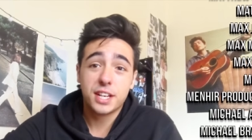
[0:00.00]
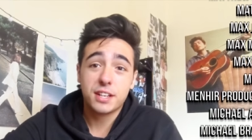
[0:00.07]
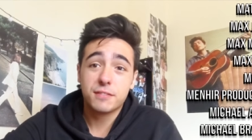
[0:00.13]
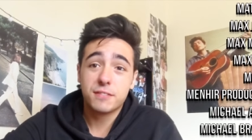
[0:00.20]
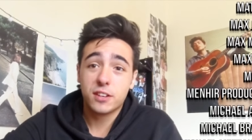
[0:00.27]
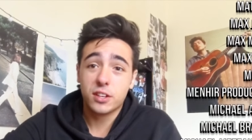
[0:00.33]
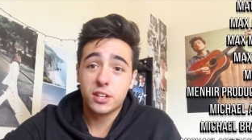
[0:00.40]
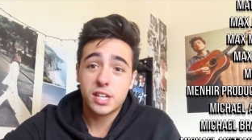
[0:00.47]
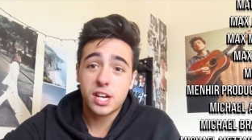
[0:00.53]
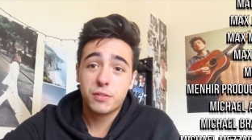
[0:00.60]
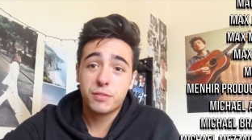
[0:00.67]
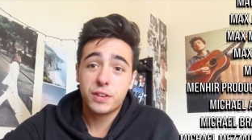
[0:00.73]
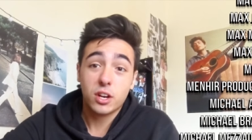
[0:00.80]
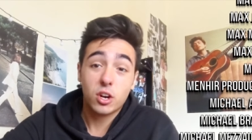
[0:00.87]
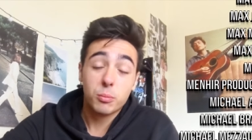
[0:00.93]
living in
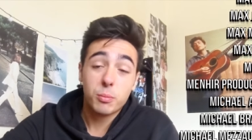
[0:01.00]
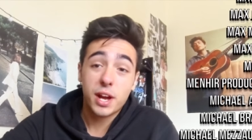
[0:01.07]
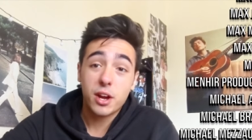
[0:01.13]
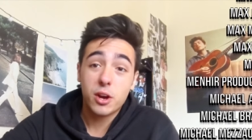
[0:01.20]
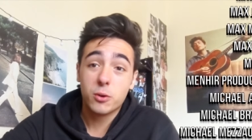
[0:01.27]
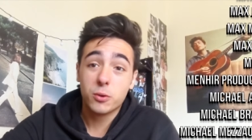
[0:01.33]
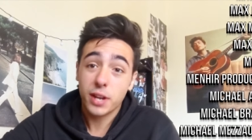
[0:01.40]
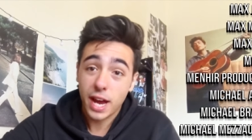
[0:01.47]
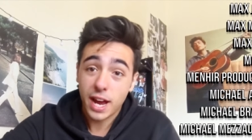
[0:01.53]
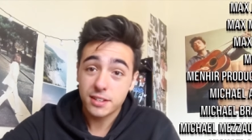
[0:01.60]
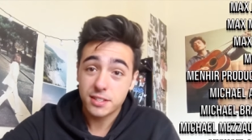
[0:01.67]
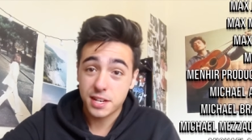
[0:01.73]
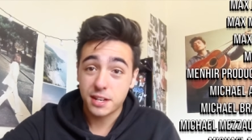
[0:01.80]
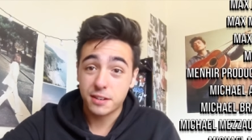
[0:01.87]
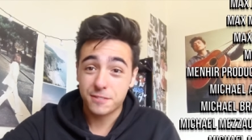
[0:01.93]
Philadelphia on my own
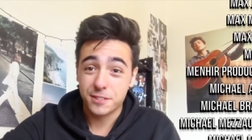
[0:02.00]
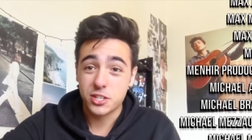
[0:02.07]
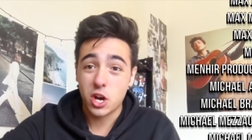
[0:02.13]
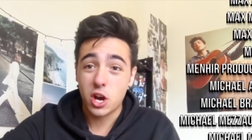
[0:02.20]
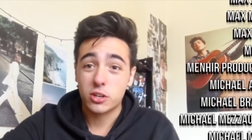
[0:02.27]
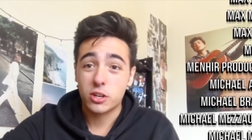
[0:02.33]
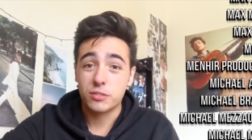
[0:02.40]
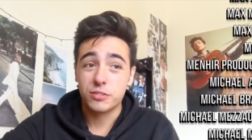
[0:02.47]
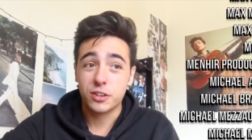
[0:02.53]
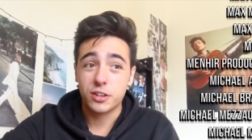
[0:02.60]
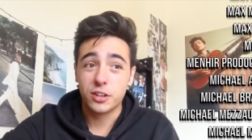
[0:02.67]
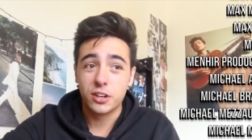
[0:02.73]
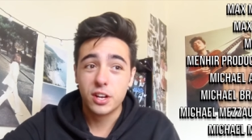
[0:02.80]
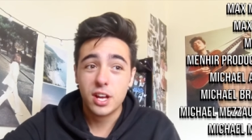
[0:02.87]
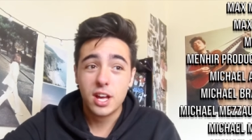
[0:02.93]
as a
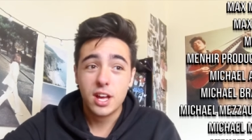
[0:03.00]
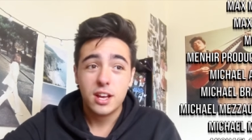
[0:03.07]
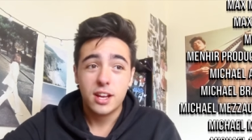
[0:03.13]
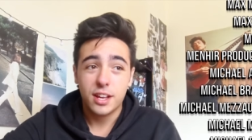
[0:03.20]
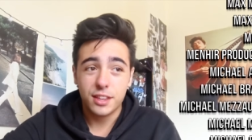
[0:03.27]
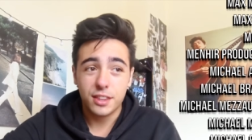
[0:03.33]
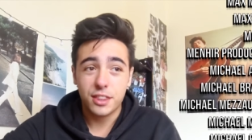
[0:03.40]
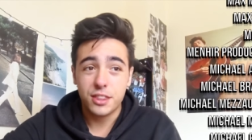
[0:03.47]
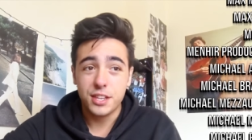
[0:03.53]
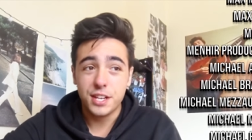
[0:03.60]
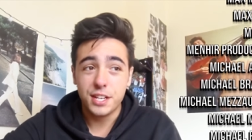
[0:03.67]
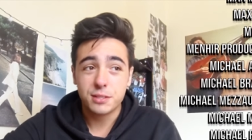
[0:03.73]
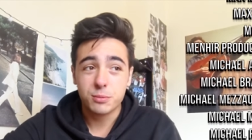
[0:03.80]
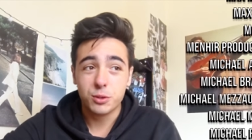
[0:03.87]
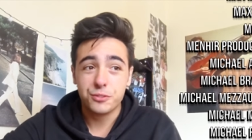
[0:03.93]
photographer,
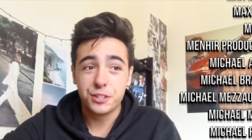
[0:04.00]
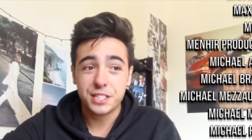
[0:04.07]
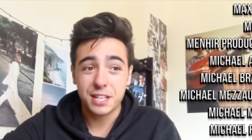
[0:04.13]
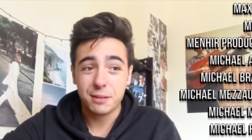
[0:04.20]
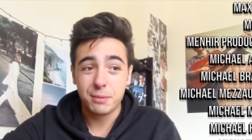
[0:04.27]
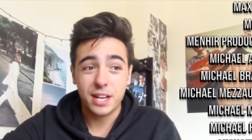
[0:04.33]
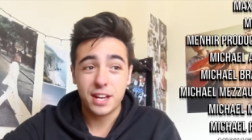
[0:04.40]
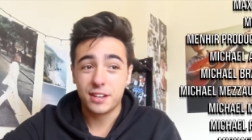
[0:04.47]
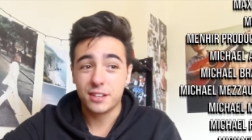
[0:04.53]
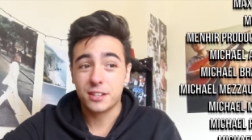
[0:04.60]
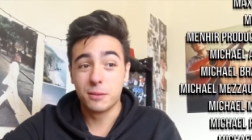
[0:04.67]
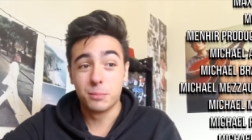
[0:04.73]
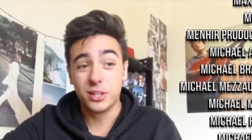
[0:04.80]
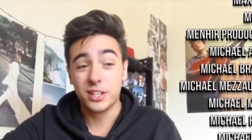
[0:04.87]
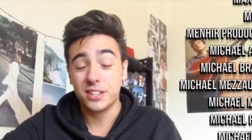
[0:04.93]
these movies hit me at
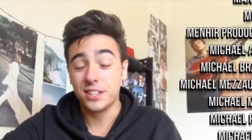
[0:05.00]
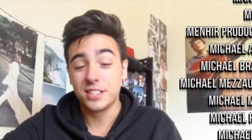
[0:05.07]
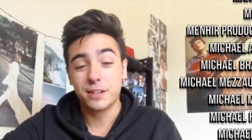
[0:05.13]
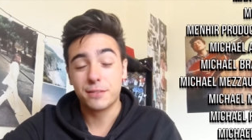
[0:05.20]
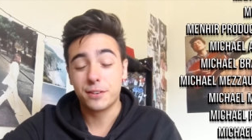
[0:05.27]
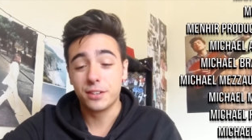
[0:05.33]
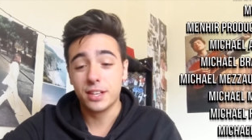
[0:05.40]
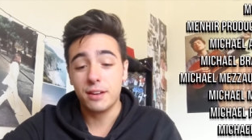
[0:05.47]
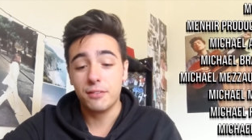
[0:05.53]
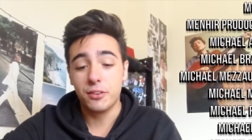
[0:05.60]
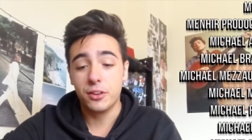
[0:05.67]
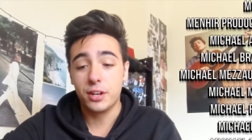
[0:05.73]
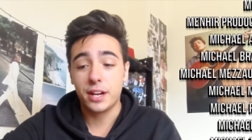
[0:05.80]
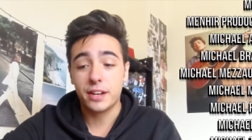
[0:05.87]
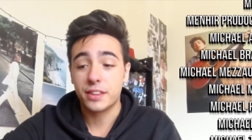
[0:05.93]
a completely different
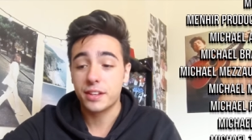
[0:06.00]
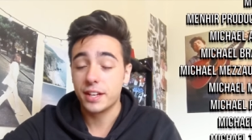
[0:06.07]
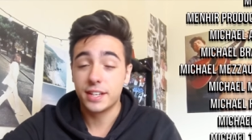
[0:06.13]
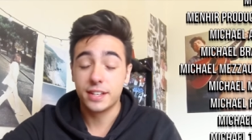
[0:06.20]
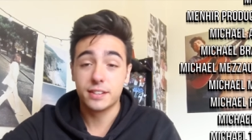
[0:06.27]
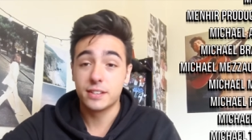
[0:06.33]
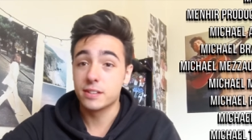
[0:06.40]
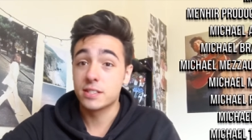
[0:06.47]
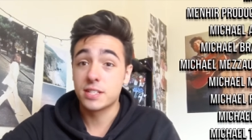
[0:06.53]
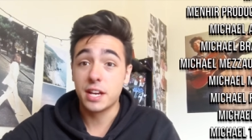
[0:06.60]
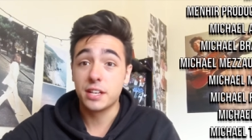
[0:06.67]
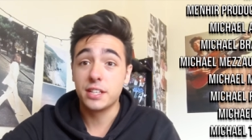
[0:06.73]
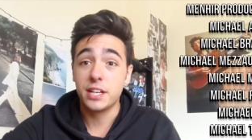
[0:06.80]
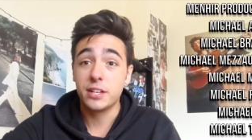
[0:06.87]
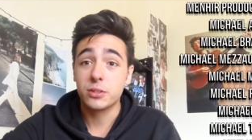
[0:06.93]
level, and I think in
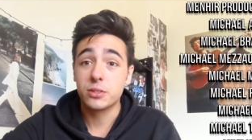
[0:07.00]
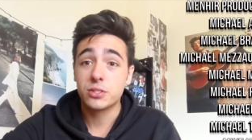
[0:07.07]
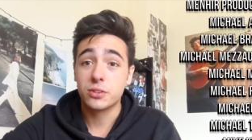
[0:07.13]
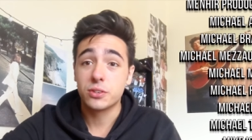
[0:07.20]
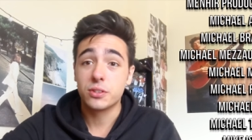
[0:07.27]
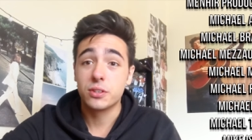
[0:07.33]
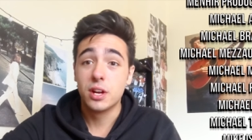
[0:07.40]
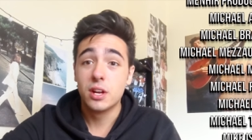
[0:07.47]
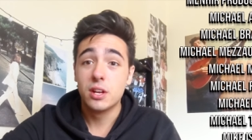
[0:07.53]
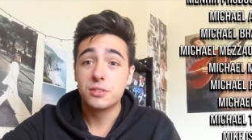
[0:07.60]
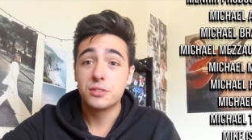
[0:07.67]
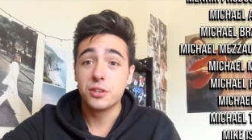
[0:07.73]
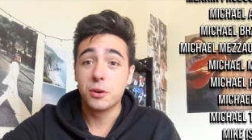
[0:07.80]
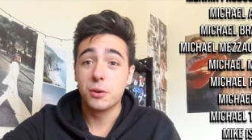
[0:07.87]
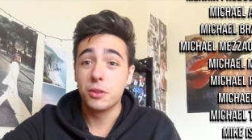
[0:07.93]
10 years or
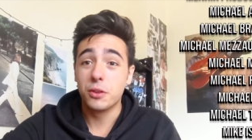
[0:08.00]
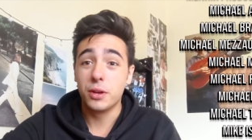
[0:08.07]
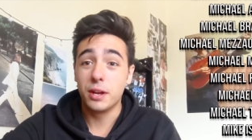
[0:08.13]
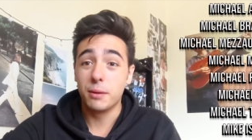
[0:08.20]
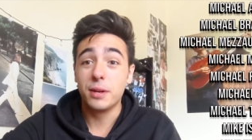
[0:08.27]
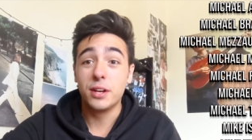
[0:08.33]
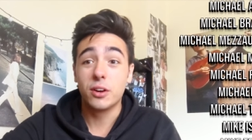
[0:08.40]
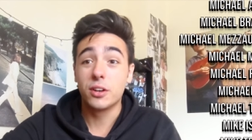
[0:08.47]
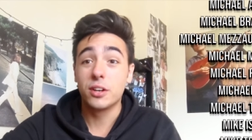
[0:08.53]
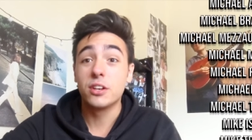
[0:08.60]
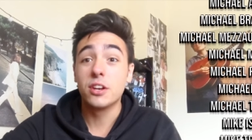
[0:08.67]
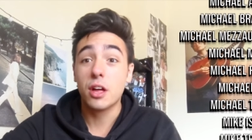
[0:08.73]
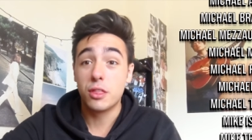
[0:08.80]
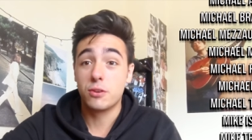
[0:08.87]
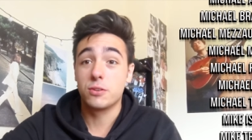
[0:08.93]
so, they'll hit me on
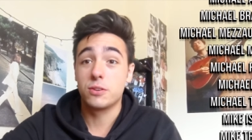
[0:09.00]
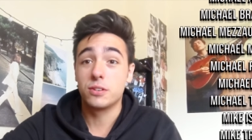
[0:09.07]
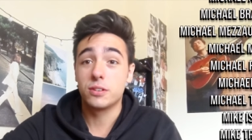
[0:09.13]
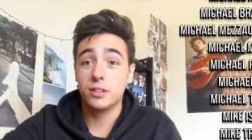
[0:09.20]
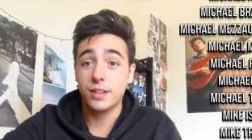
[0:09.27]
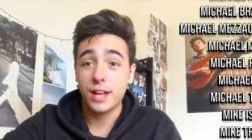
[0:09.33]
another